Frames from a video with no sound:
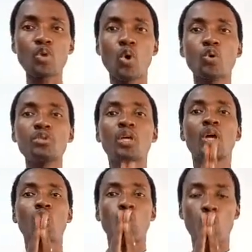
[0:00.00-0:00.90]
on
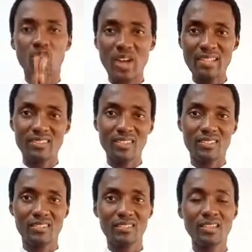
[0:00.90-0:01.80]

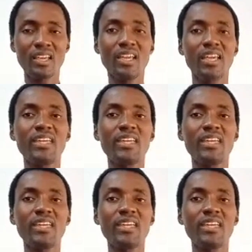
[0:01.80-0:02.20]
quadratics,